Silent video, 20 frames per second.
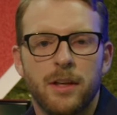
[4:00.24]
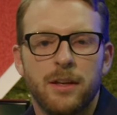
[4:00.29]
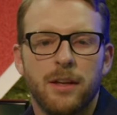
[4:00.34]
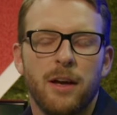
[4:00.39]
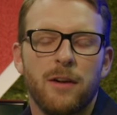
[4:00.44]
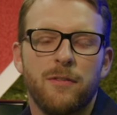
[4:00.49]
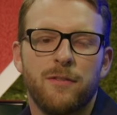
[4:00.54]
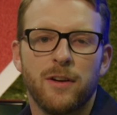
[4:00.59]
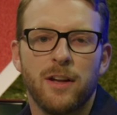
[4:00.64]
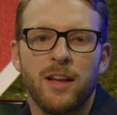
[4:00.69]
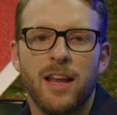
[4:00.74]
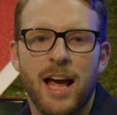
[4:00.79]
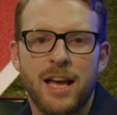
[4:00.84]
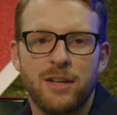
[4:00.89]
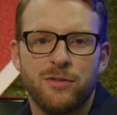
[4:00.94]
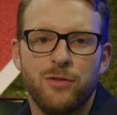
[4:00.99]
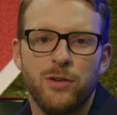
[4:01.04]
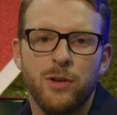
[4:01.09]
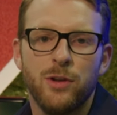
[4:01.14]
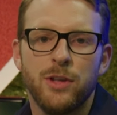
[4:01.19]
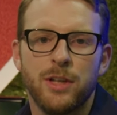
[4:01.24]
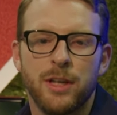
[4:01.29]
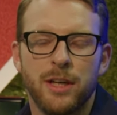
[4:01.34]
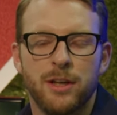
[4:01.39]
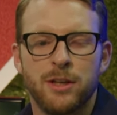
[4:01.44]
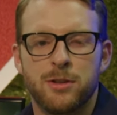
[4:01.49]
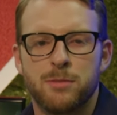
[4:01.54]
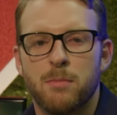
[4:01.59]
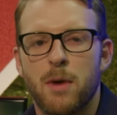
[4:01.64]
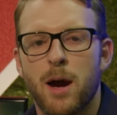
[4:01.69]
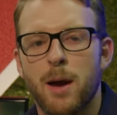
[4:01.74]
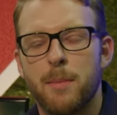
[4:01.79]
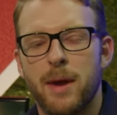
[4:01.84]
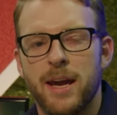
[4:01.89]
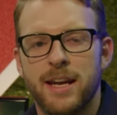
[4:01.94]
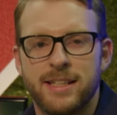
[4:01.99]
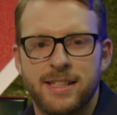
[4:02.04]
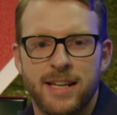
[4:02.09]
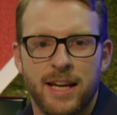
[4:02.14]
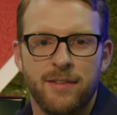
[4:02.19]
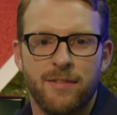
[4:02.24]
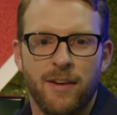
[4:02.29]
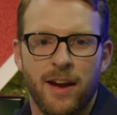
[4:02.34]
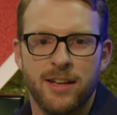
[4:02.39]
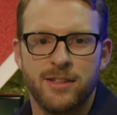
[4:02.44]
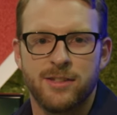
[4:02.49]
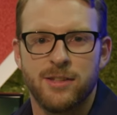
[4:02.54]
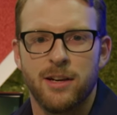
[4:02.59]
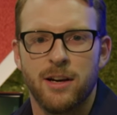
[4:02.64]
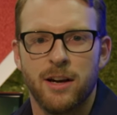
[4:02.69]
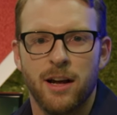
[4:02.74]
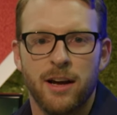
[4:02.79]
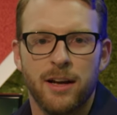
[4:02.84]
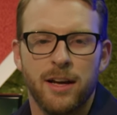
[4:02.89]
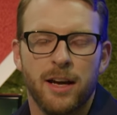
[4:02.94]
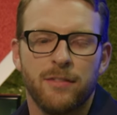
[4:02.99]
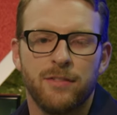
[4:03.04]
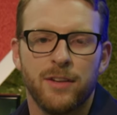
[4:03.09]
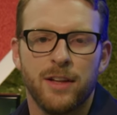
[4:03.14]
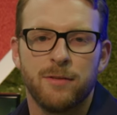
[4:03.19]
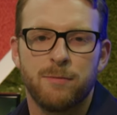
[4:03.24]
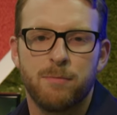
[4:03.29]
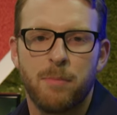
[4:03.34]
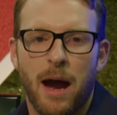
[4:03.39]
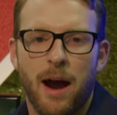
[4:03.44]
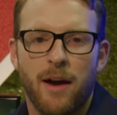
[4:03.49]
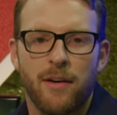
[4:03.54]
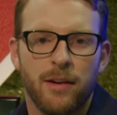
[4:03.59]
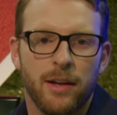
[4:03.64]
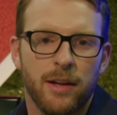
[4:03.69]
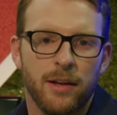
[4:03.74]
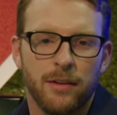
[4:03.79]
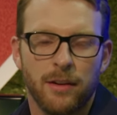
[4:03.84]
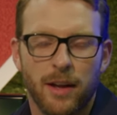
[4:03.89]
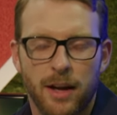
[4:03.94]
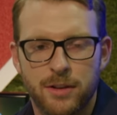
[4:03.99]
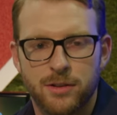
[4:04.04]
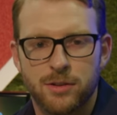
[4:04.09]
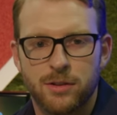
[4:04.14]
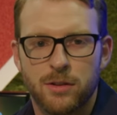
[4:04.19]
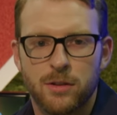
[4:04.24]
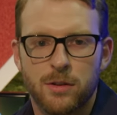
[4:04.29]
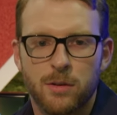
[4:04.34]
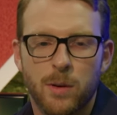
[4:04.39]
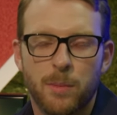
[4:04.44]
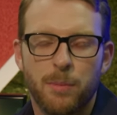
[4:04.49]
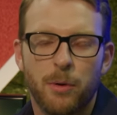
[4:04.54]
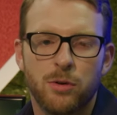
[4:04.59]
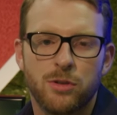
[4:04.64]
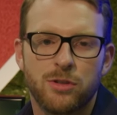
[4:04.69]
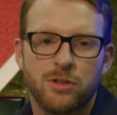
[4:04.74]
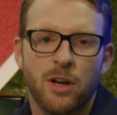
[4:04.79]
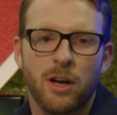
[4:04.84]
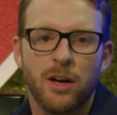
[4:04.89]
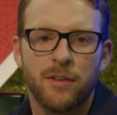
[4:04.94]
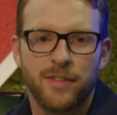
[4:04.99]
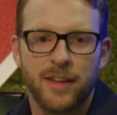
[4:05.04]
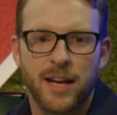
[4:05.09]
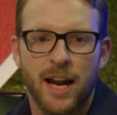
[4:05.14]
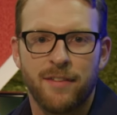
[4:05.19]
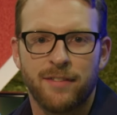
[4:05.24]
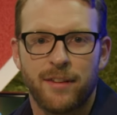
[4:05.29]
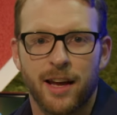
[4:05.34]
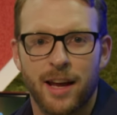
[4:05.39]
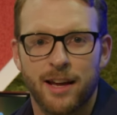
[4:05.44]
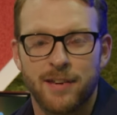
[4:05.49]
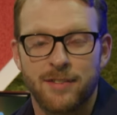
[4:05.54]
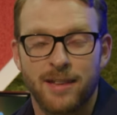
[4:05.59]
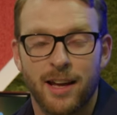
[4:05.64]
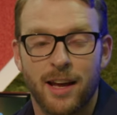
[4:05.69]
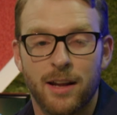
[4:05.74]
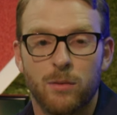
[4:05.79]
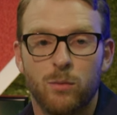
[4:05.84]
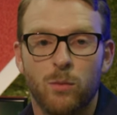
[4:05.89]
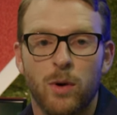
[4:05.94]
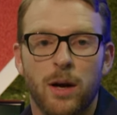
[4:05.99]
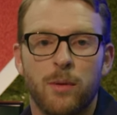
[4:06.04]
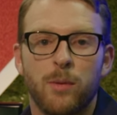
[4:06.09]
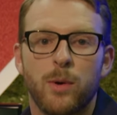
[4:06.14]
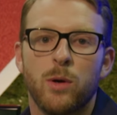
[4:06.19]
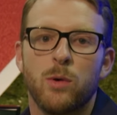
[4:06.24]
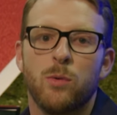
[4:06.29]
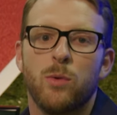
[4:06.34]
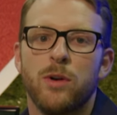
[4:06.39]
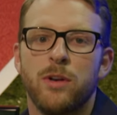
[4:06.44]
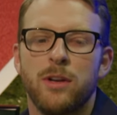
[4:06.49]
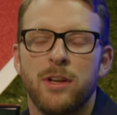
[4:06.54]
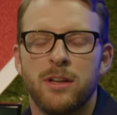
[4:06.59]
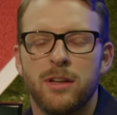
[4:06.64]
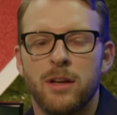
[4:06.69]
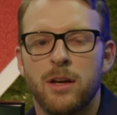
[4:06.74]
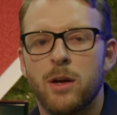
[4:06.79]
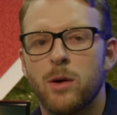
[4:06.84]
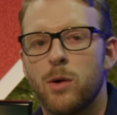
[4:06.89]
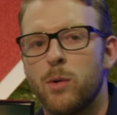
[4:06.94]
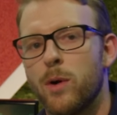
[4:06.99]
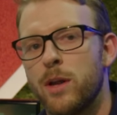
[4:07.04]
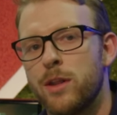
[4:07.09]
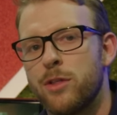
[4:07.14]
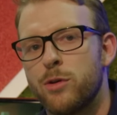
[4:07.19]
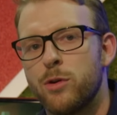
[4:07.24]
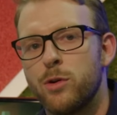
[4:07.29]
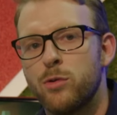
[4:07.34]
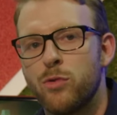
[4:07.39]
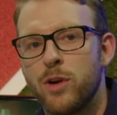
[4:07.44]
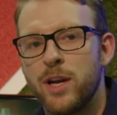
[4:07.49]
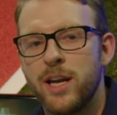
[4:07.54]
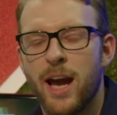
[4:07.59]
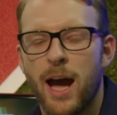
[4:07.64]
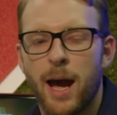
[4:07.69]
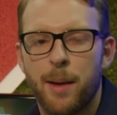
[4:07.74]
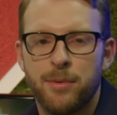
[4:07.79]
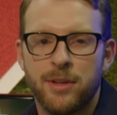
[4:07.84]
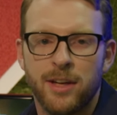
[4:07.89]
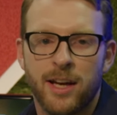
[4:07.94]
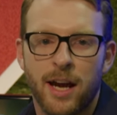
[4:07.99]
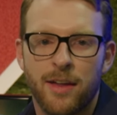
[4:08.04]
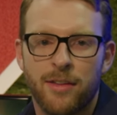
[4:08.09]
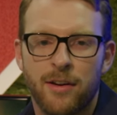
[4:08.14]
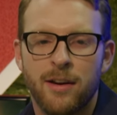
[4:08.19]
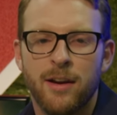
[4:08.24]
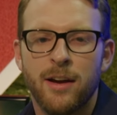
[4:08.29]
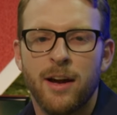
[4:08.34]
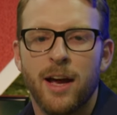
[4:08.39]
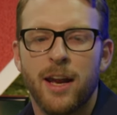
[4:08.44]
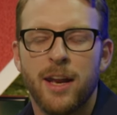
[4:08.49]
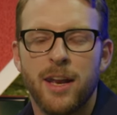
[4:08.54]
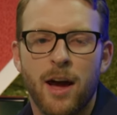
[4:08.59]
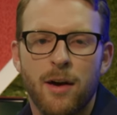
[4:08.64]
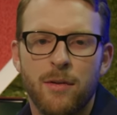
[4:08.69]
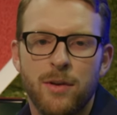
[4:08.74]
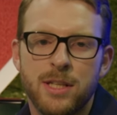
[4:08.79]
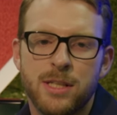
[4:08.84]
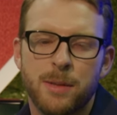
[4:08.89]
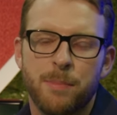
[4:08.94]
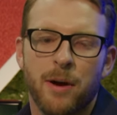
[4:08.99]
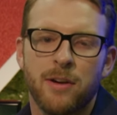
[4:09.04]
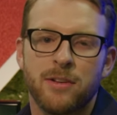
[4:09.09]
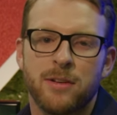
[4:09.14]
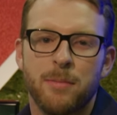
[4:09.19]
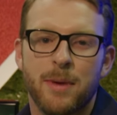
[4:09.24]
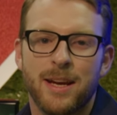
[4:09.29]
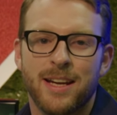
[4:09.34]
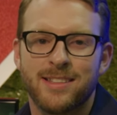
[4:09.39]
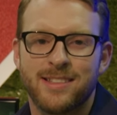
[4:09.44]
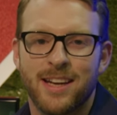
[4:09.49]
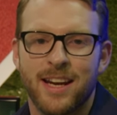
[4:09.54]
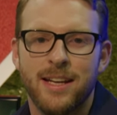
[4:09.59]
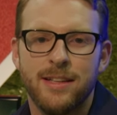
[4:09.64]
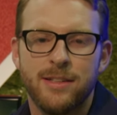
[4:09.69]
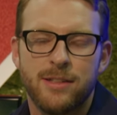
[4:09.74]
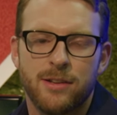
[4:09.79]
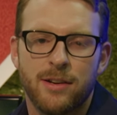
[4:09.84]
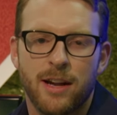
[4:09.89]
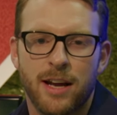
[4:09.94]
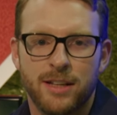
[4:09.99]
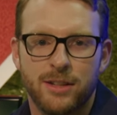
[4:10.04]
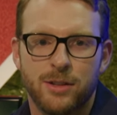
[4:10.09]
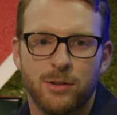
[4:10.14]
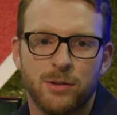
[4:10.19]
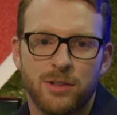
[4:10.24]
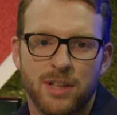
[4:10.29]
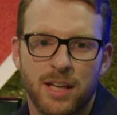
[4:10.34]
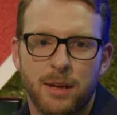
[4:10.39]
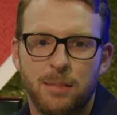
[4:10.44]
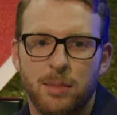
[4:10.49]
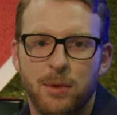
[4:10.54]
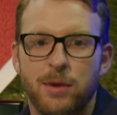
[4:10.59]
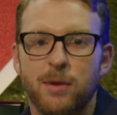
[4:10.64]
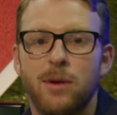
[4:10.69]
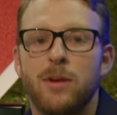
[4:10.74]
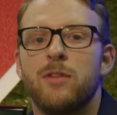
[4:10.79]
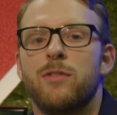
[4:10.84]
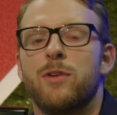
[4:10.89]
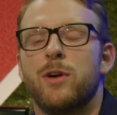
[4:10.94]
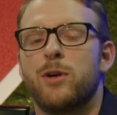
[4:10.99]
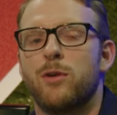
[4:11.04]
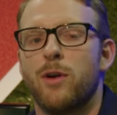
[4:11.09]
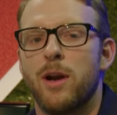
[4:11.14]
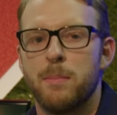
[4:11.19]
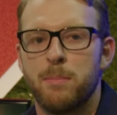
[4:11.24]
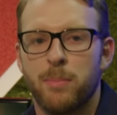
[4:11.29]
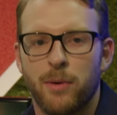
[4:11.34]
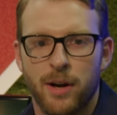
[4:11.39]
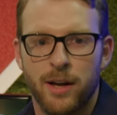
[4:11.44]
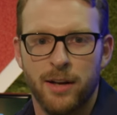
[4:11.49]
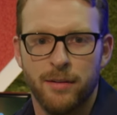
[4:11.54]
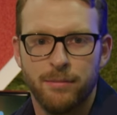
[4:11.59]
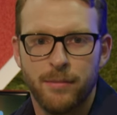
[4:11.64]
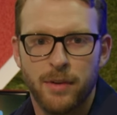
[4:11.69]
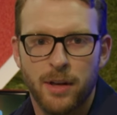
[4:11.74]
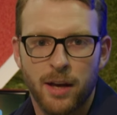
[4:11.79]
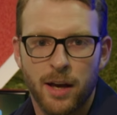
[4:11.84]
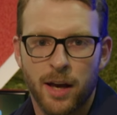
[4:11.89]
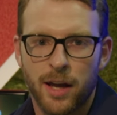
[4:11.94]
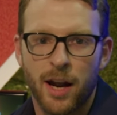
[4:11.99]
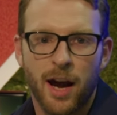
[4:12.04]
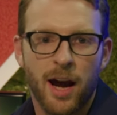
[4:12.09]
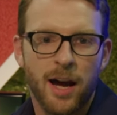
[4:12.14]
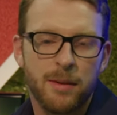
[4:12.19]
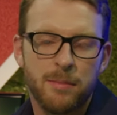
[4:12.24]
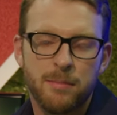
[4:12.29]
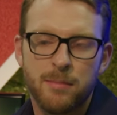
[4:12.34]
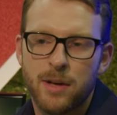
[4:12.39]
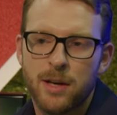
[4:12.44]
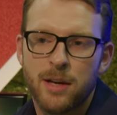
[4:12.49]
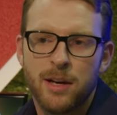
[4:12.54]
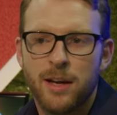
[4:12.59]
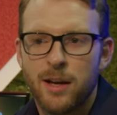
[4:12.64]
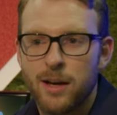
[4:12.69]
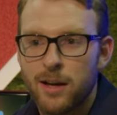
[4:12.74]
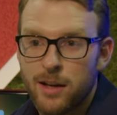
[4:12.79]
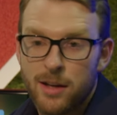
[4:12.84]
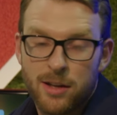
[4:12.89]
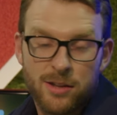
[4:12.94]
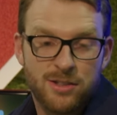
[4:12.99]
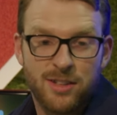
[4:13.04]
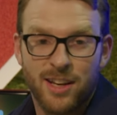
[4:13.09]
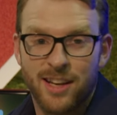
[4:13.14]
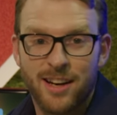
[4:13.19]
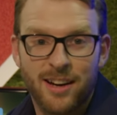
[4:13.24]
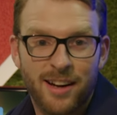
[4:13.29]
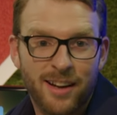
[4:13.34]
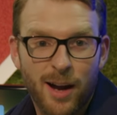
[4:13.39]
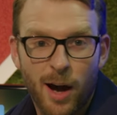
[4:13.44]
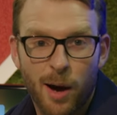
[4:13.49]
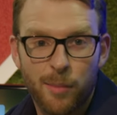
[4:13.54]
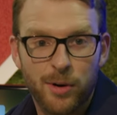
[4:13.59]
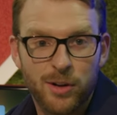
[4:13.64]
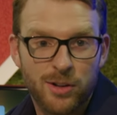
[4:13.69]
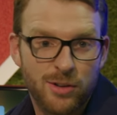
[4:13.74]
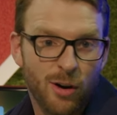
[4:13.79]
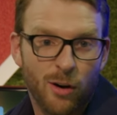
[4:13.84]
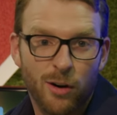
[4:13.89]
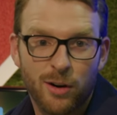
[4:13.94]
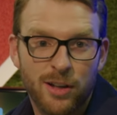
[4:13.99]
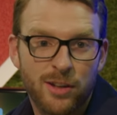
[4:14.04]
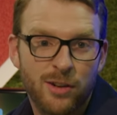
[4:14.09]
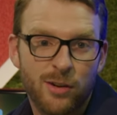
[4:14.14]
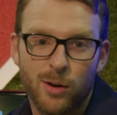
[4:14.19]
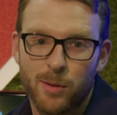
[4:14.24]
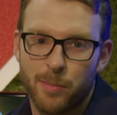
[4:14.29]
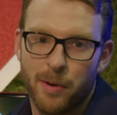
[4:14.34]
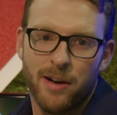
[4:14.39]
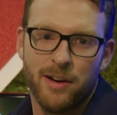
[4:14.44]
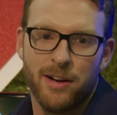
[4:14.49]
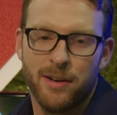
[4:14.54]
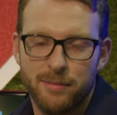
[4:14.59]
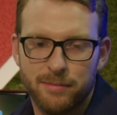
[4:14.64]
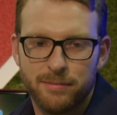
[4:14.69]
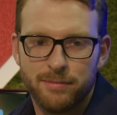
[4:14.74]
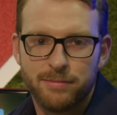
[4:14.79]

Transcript: Now, for the last few years, my mate Dave Henson and I have lived parallel lives. We both served in Afghanistan where we were wounded. We went through rehab together, and now he's about to make his international debut for Great Britain. And I'm sitting in a cupboard talking to you about it.